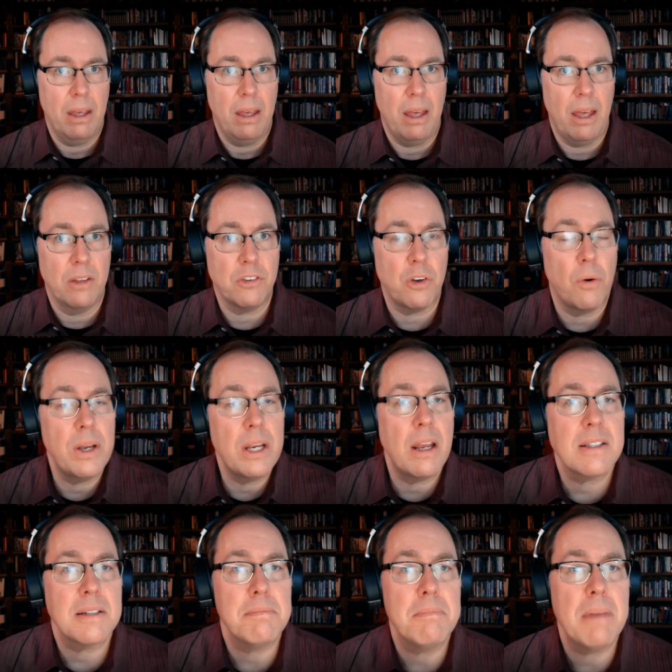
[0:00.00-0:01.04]
And so, he
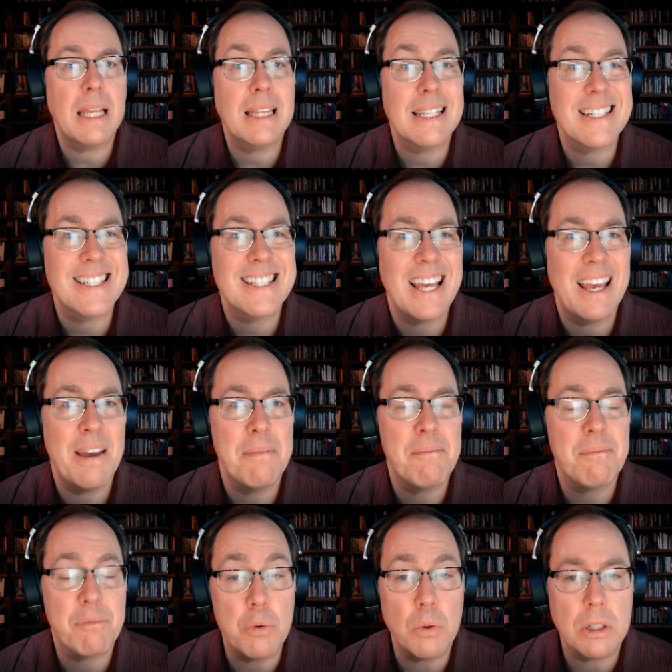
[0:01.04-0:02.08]
doesn't make the same
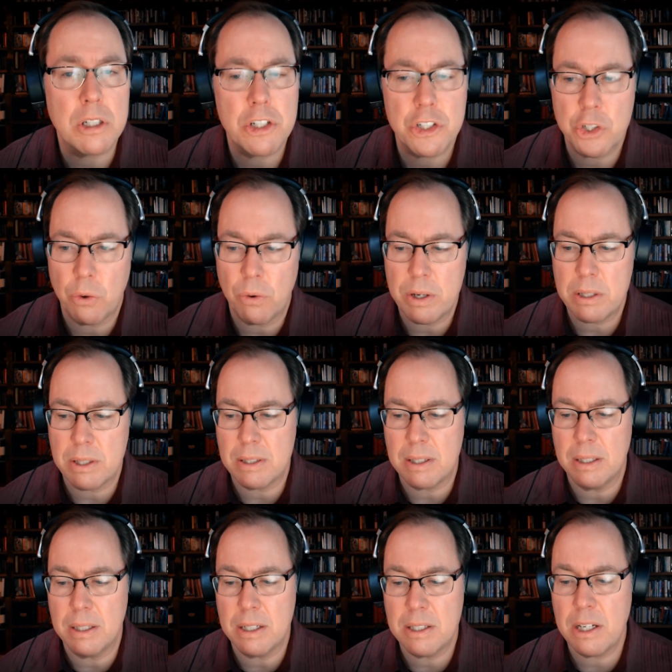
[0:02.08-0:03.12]
foolish choices
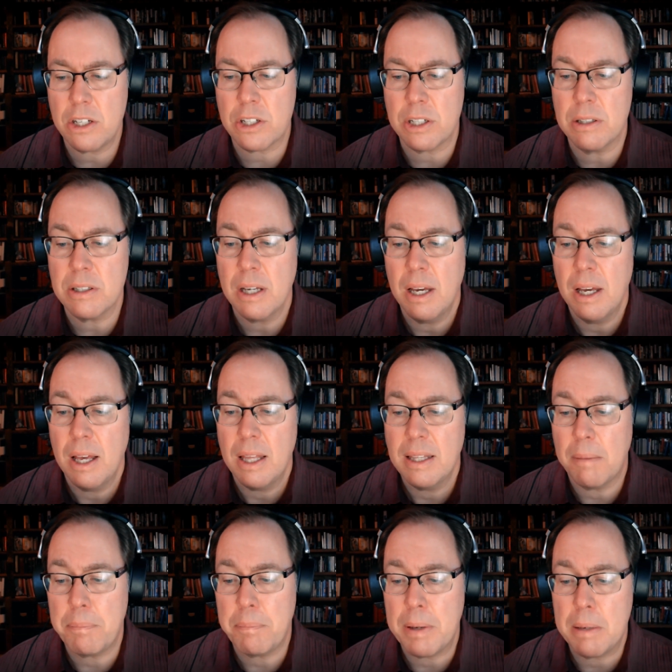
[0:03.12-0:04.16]
and decisions
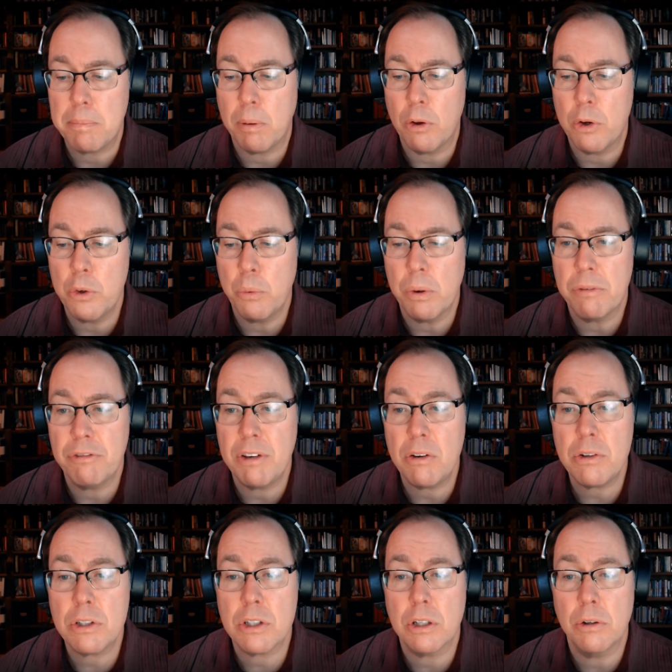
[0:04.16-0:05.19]
that people who
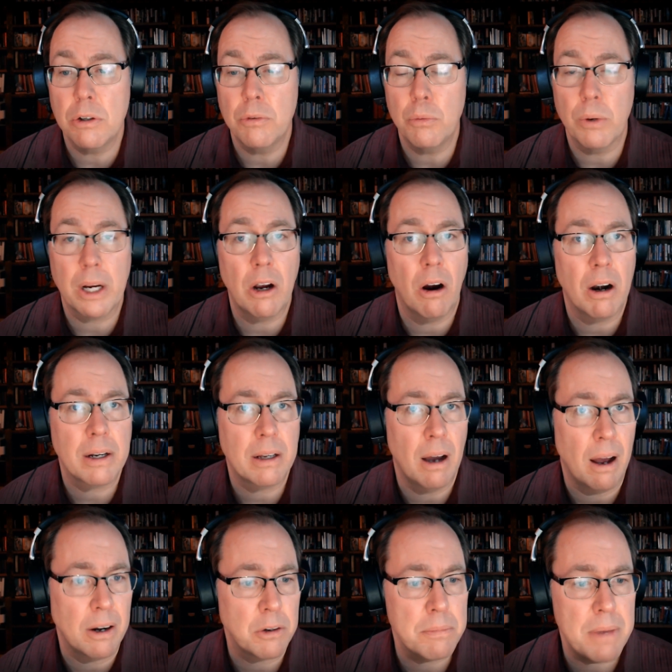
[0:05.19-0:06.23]
refuse to regard
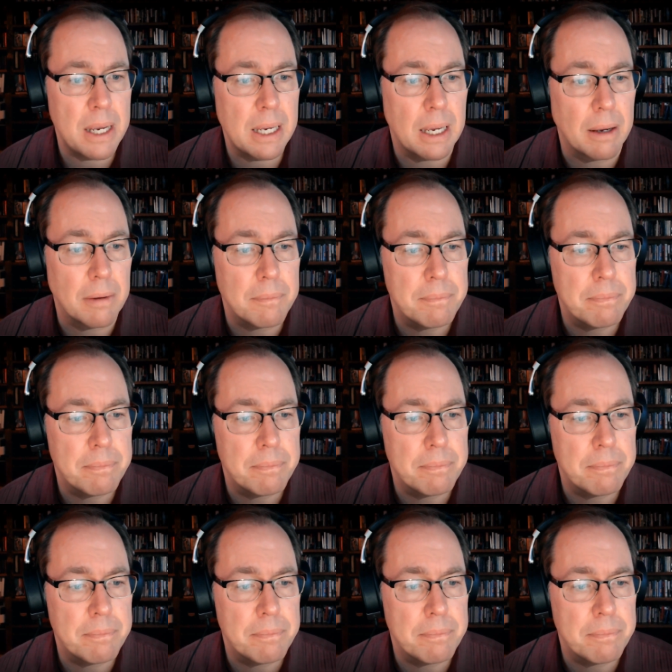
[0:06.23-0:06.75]
God are making.